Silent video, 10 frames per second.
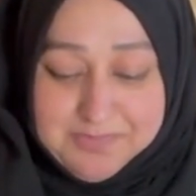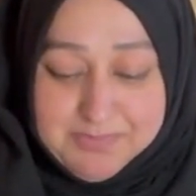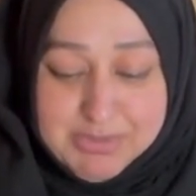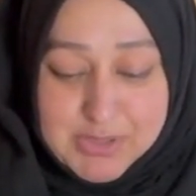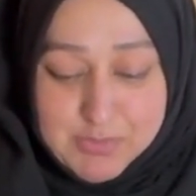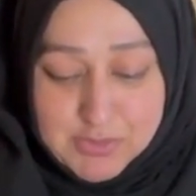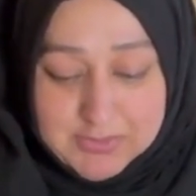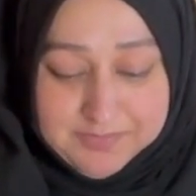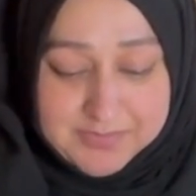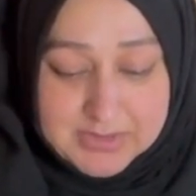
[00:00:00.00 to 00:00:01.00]

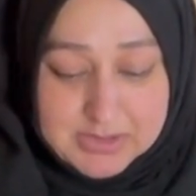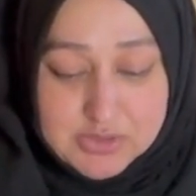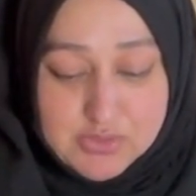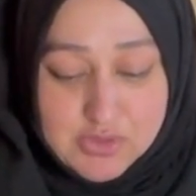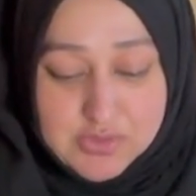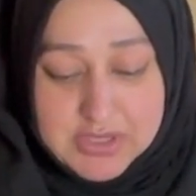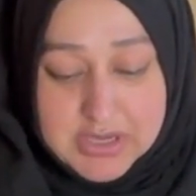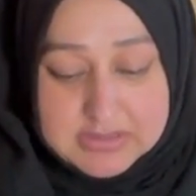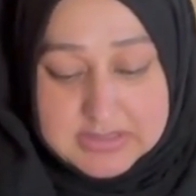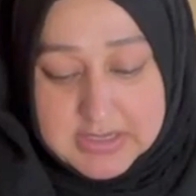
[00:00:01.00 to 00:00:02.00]
people, you know
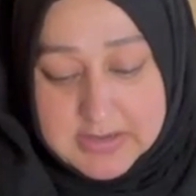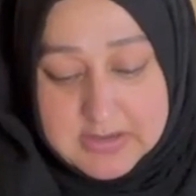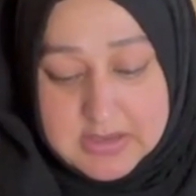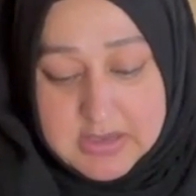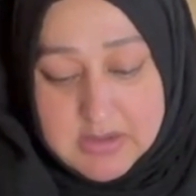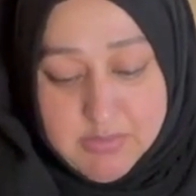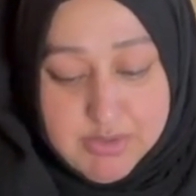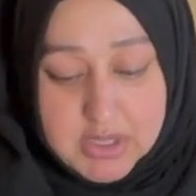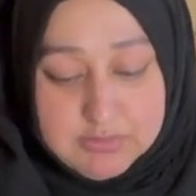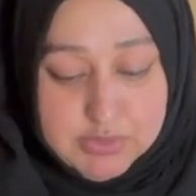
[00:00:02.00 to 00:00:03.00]
that
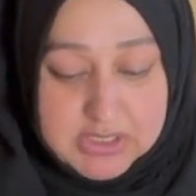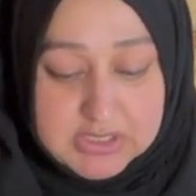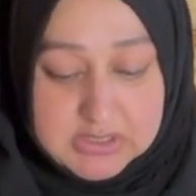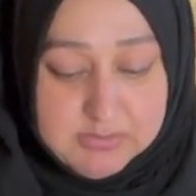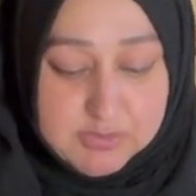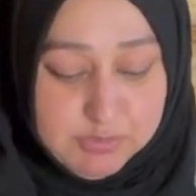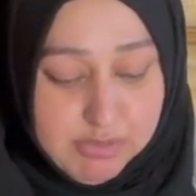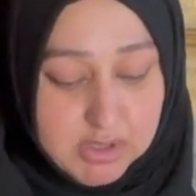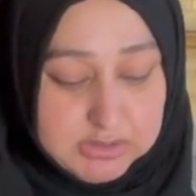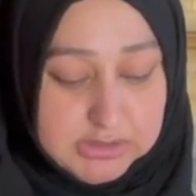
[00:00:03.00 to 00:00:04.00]
we could eat it with
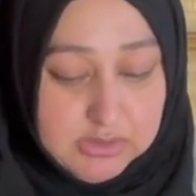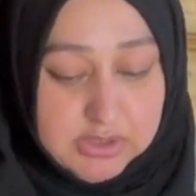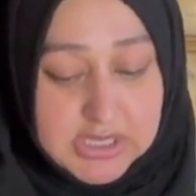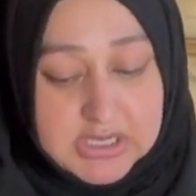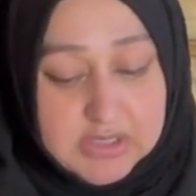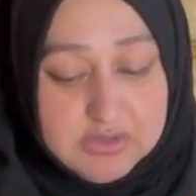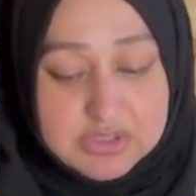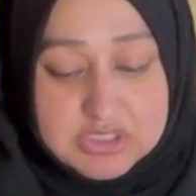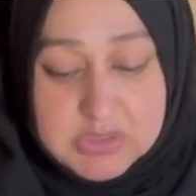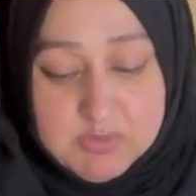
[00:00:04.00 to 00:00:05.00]
broccoli or any other
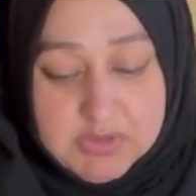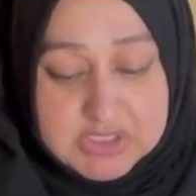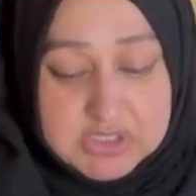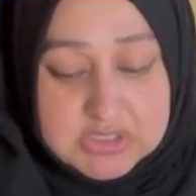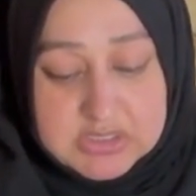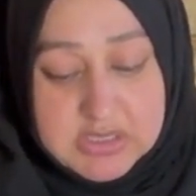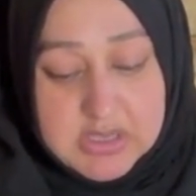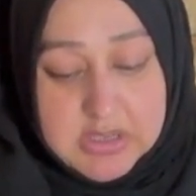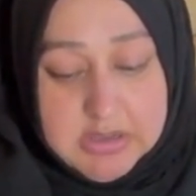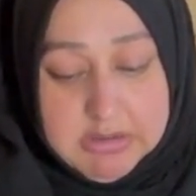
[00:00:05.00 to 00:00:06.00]
steamed veggies
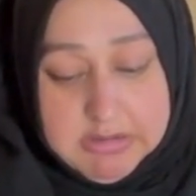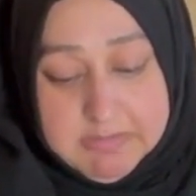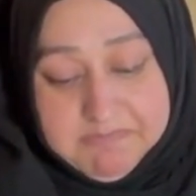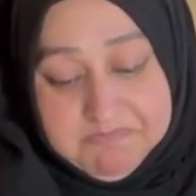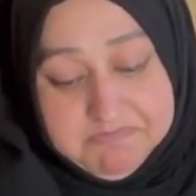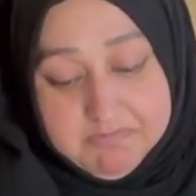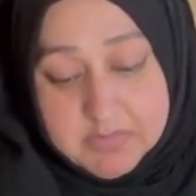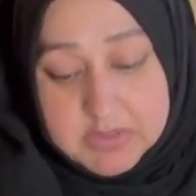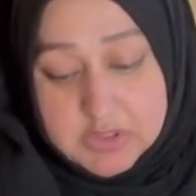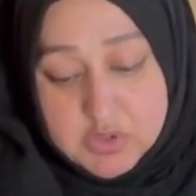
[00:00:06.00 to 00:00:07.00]

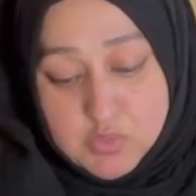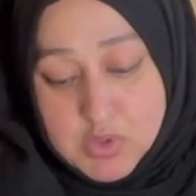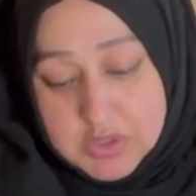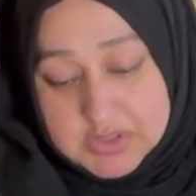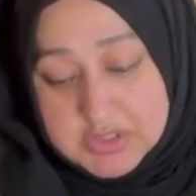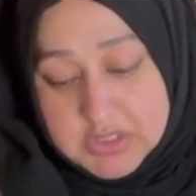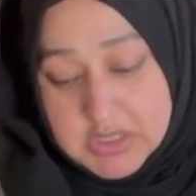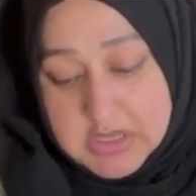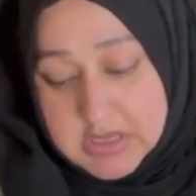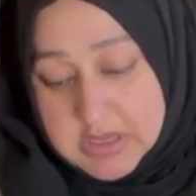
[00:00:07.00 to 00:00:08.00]
you want,
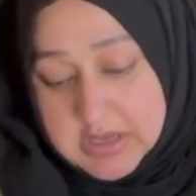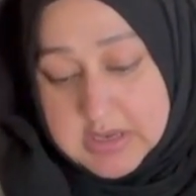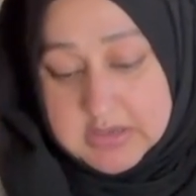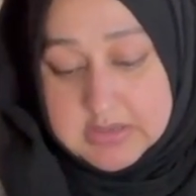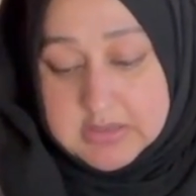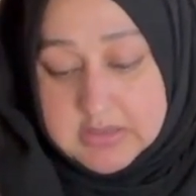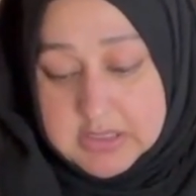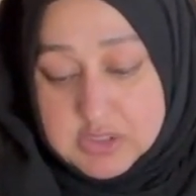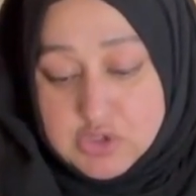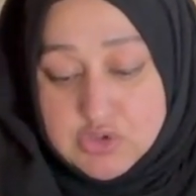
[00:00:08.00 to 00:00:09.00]
and
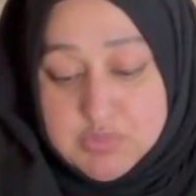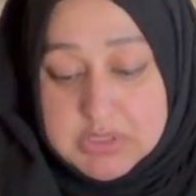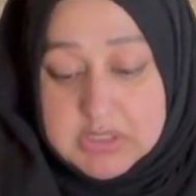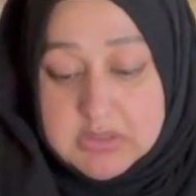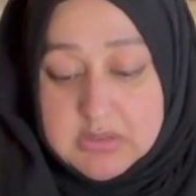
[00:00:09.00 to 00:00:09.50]
it should be